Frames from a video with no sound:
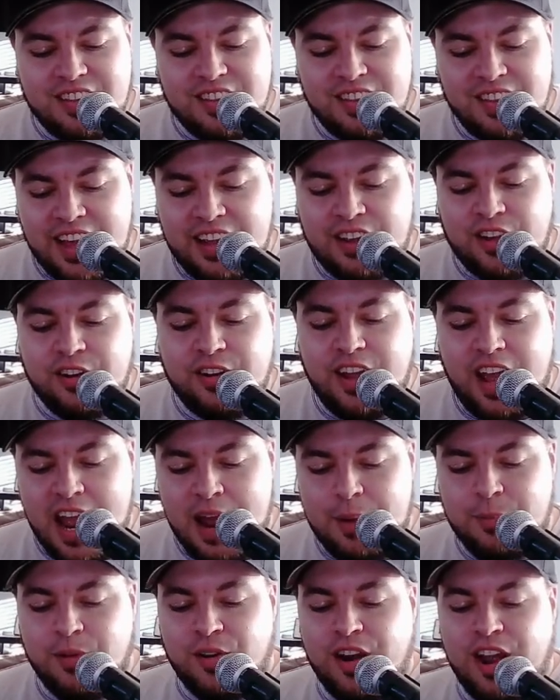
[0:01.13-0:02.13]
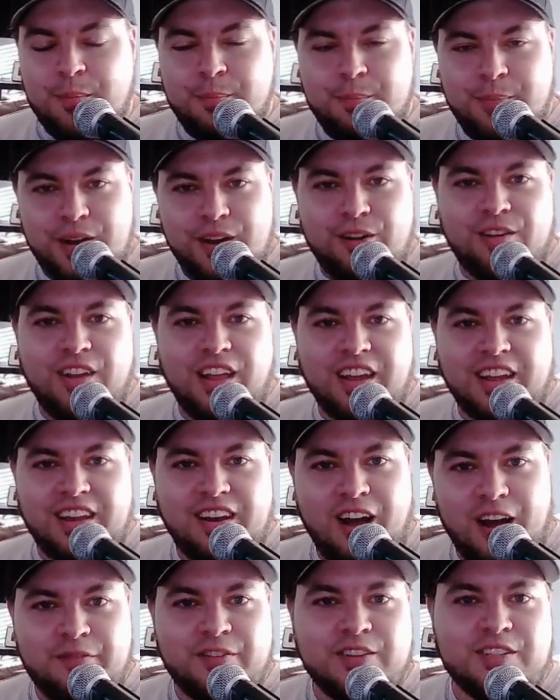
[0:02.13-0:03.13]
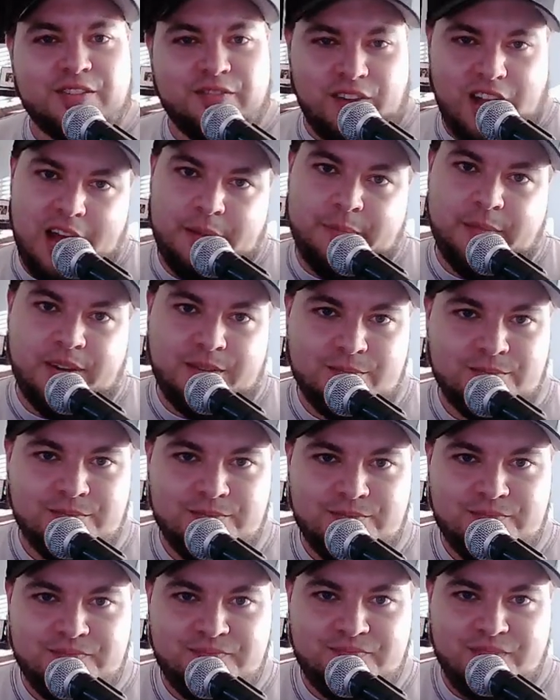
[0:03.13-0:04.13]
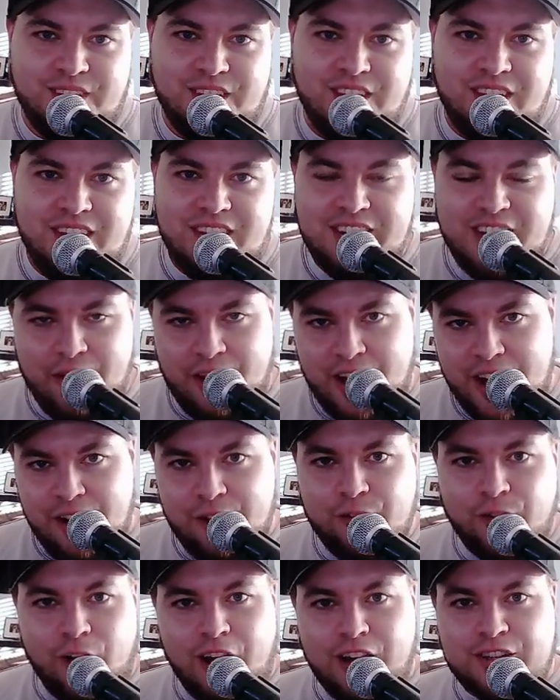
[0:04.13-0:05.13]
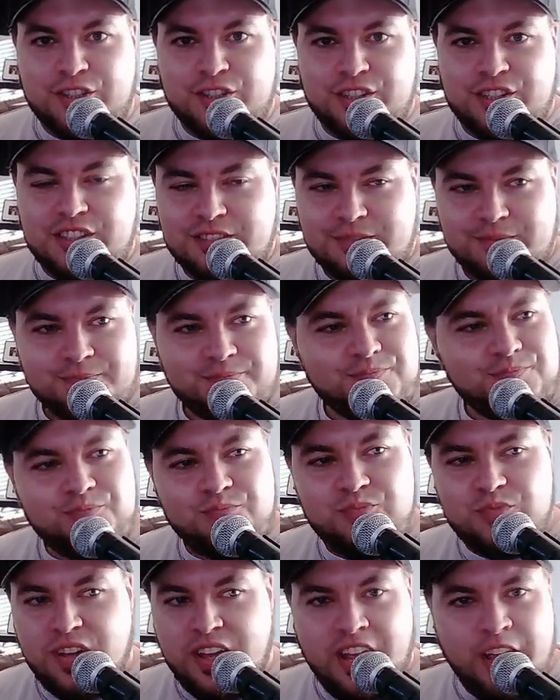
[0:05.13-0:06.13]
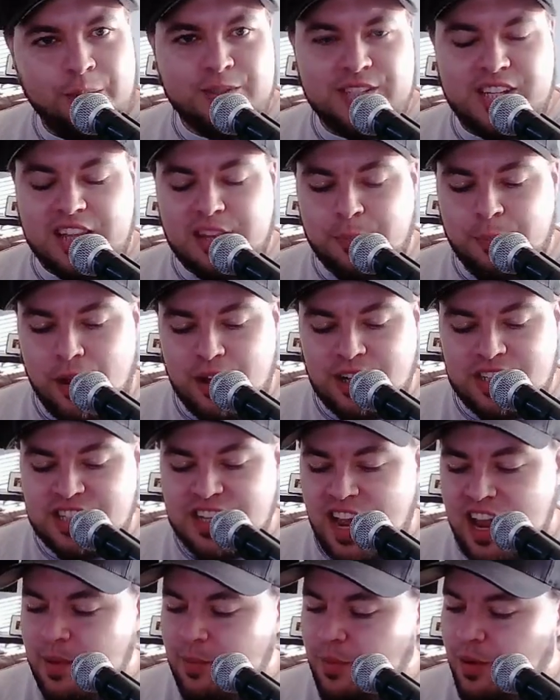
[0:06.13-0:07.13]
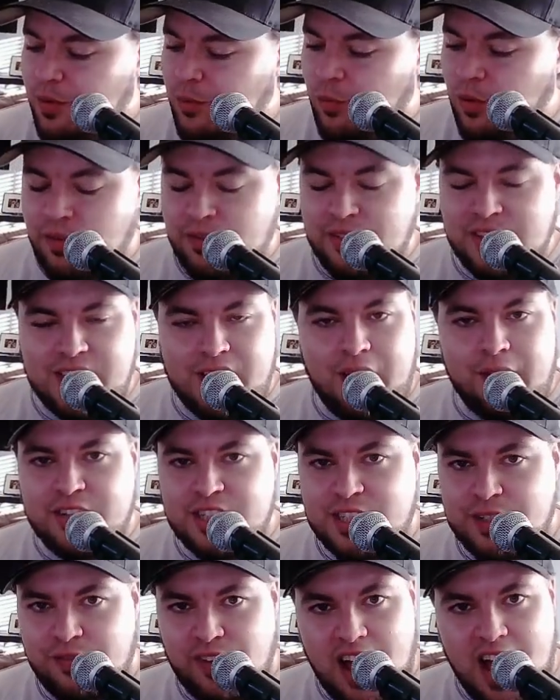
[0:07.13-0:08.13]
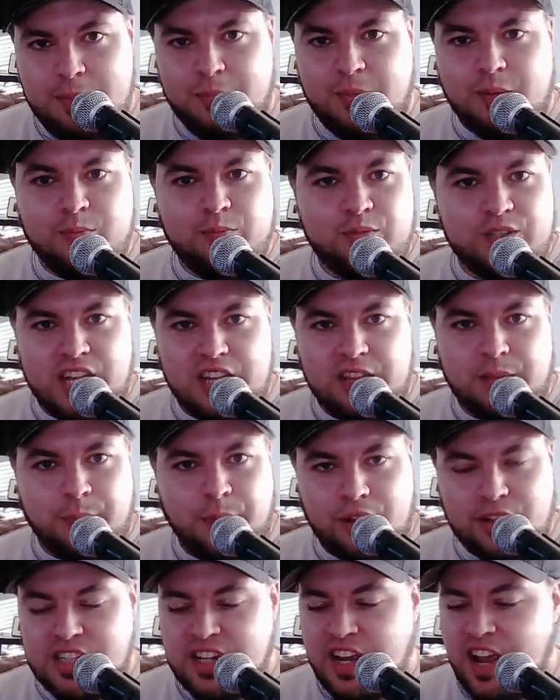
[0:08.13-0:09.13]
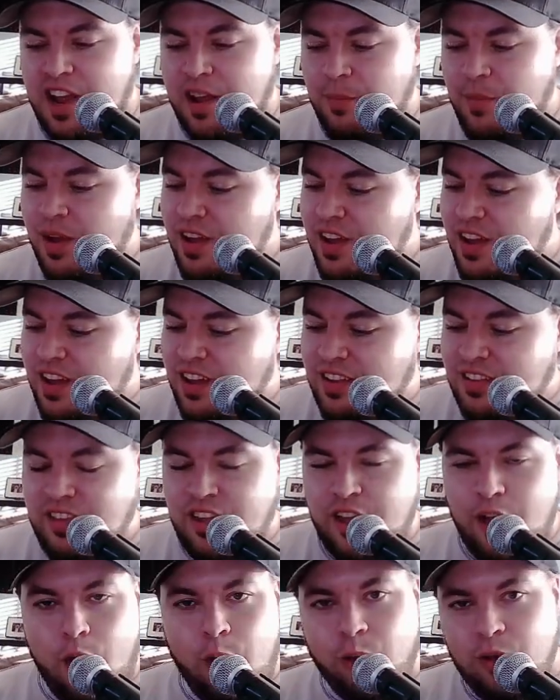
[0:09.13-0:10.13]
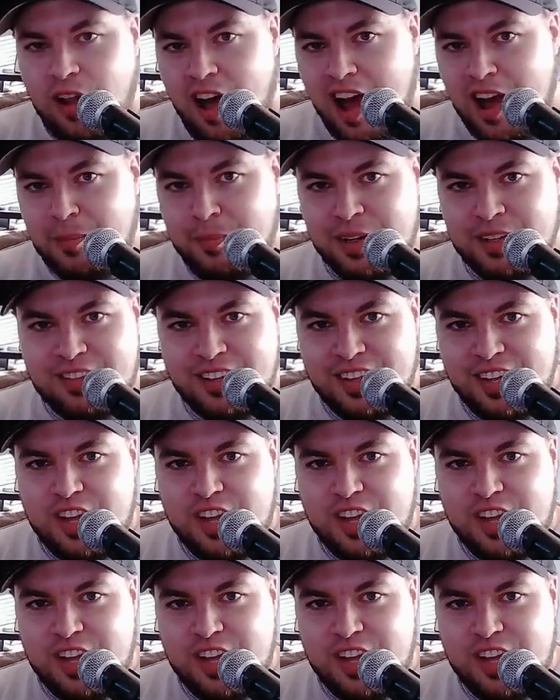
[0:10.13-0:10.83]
that could hammer a beer like an offensive lineman. Now, Aaron Rodgers, he was at the Bucks game. One of his offensive linemen was at the Bucks game. The O lineman